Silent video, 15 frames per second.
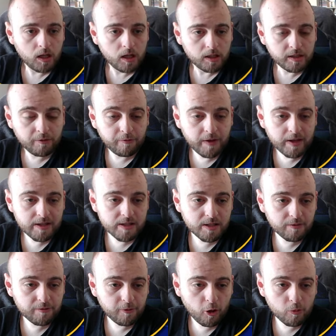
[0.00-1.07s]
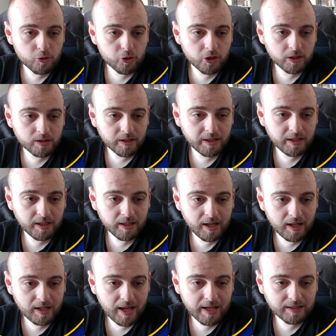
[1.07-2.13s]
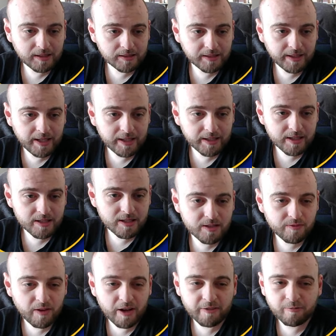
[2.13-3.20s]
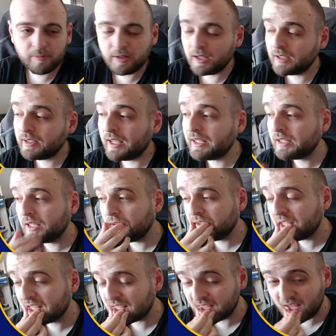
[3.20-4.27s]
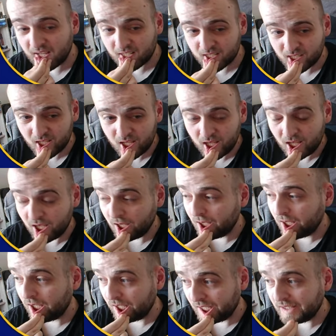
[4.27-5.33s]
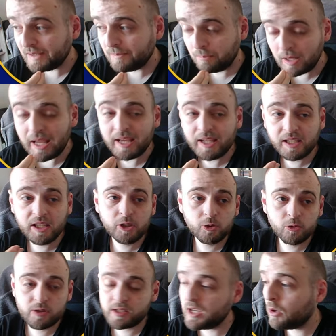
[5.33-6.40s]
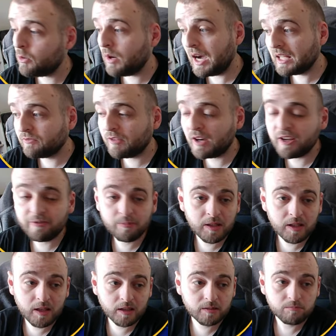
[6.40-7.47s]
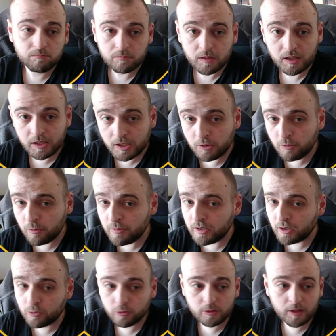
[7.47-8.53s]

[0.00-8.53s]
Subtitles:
Defensive option, here I like that Kerkez 5 million, and if he starts playing in UCL at 5 million, he will be a good